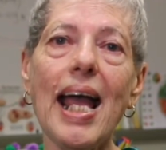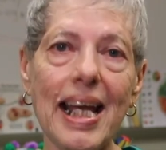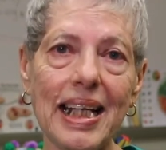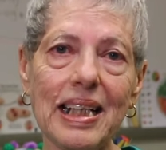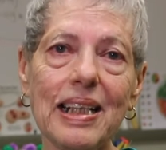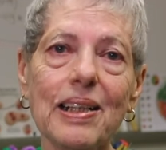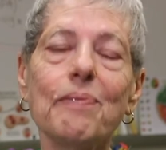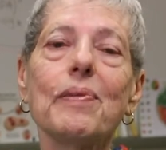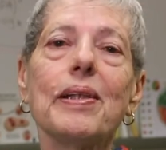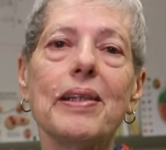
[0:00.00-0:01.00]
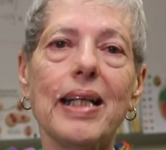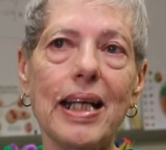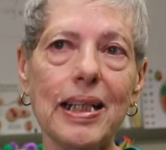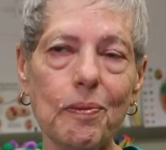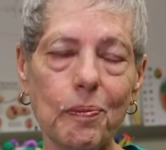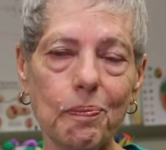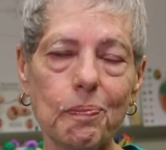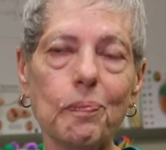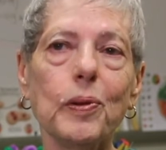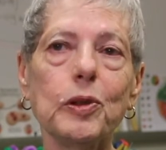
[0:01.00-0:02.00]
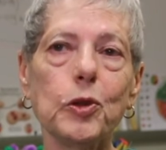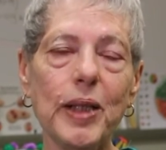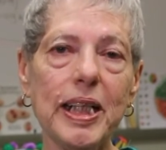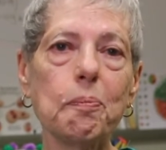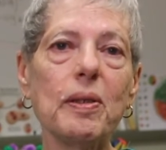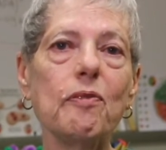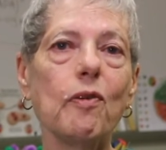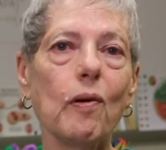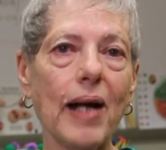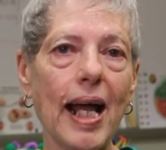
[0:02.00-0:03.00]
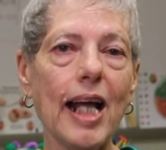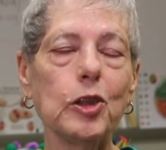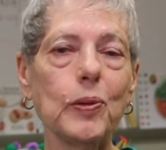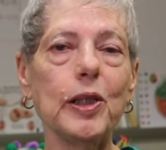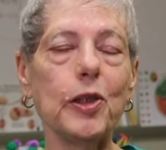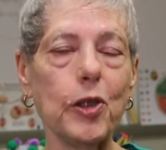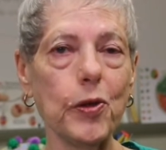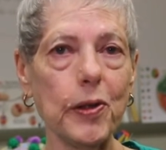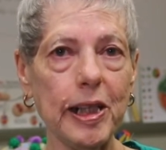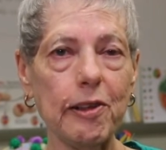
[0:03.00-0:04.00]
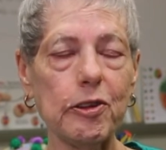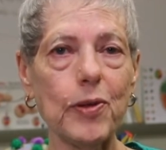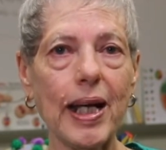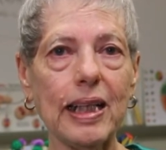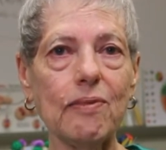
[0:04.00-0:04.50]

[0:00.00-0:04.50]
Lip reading: and they were treating me for actually a urinary tract